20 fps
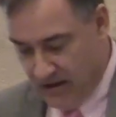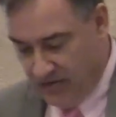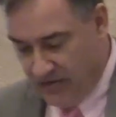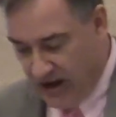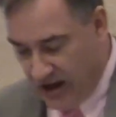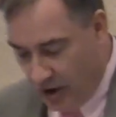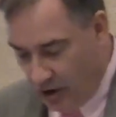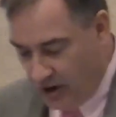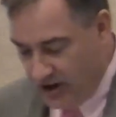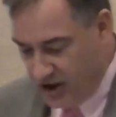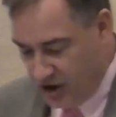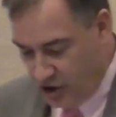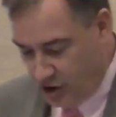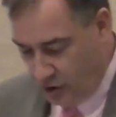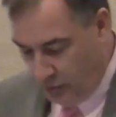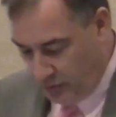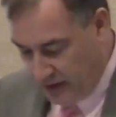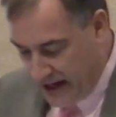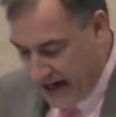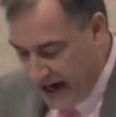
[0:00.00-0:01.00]
Their
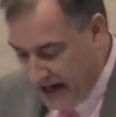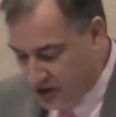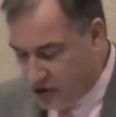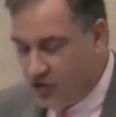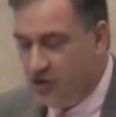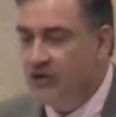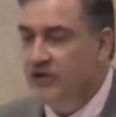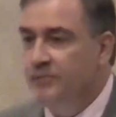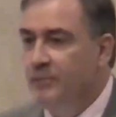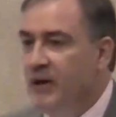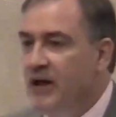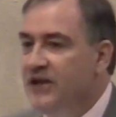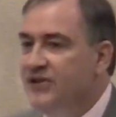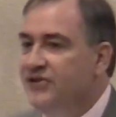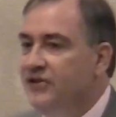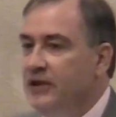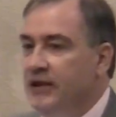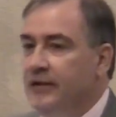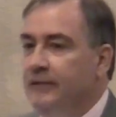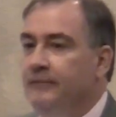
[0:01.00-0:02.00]
initial reaction is
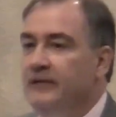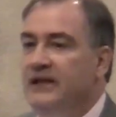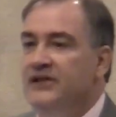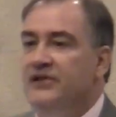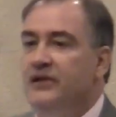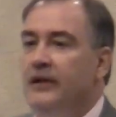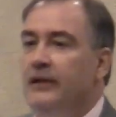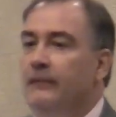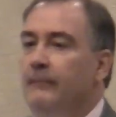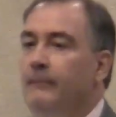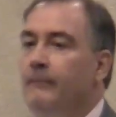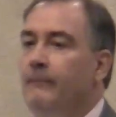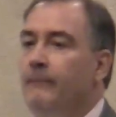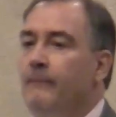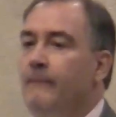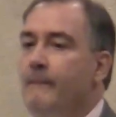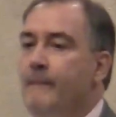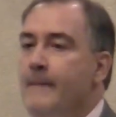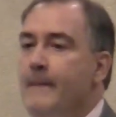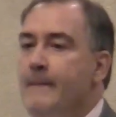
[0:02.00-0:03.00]
puzzling, isn't it?
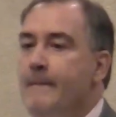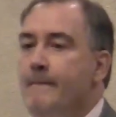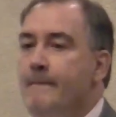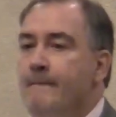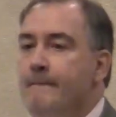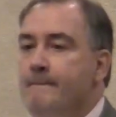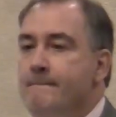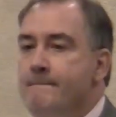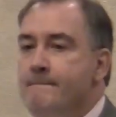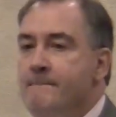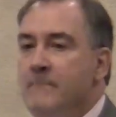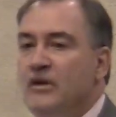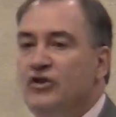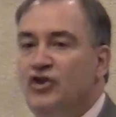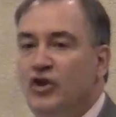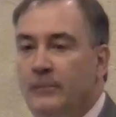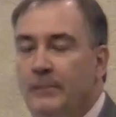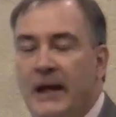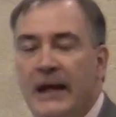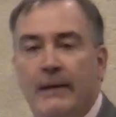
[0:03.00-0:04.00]
It
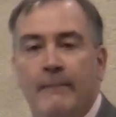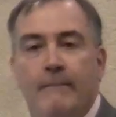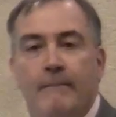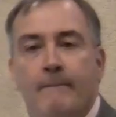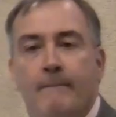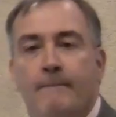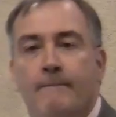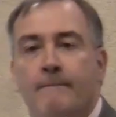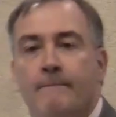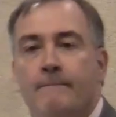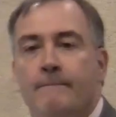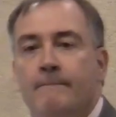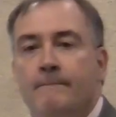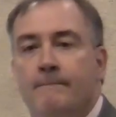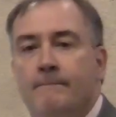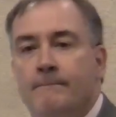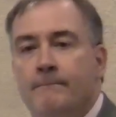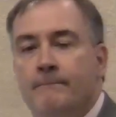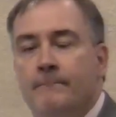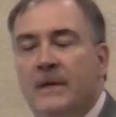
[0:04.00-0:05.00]
should be.
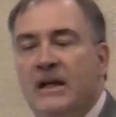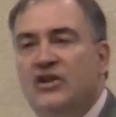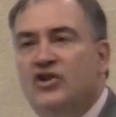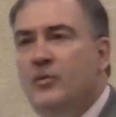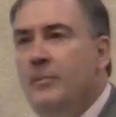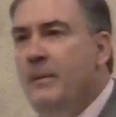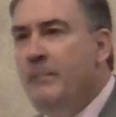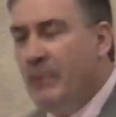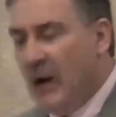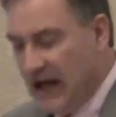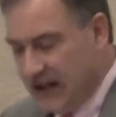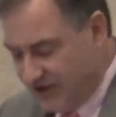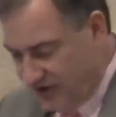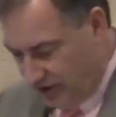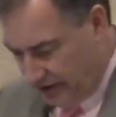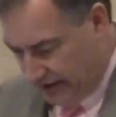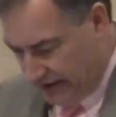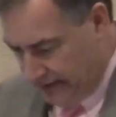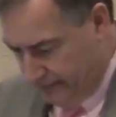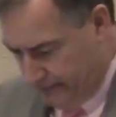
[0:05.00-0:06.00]
It should be
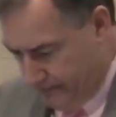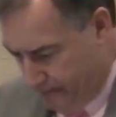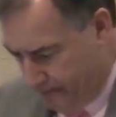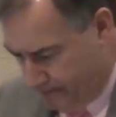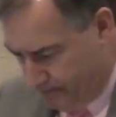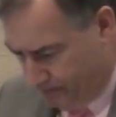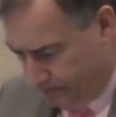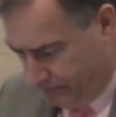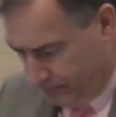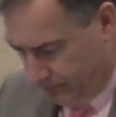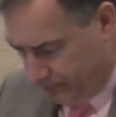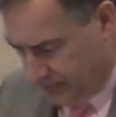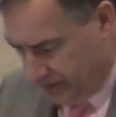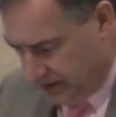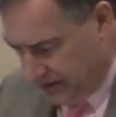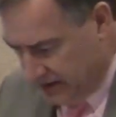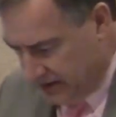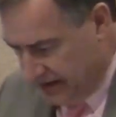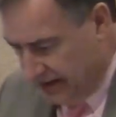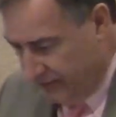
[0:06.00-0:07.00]
puzzling.
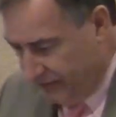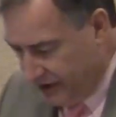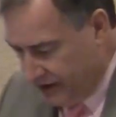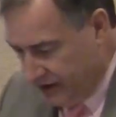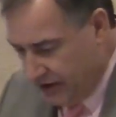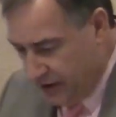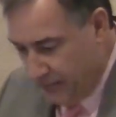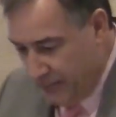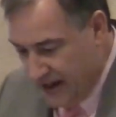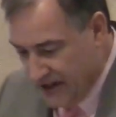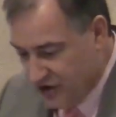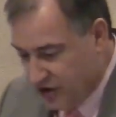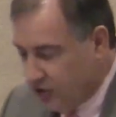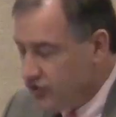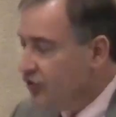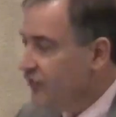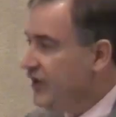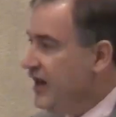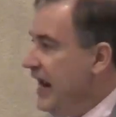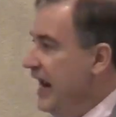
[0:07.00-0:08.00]
Given the
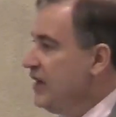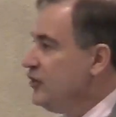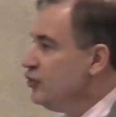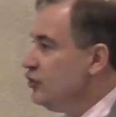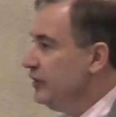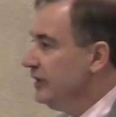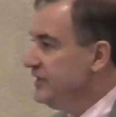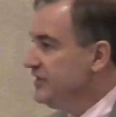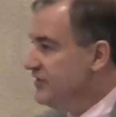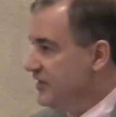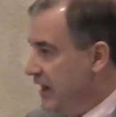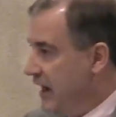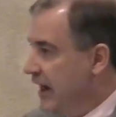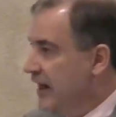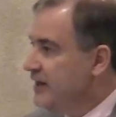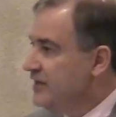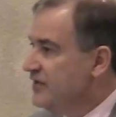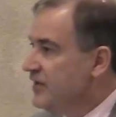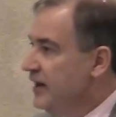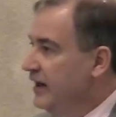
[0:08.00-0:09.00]
message of the angel
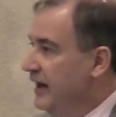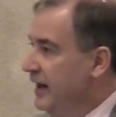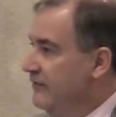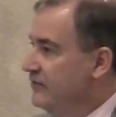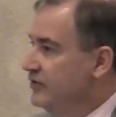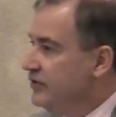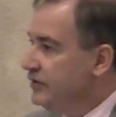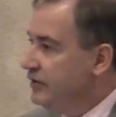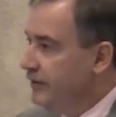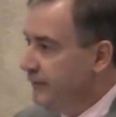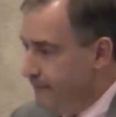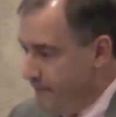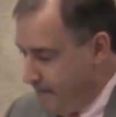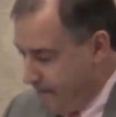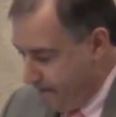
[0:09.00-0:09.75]
inside, as I gave it to you,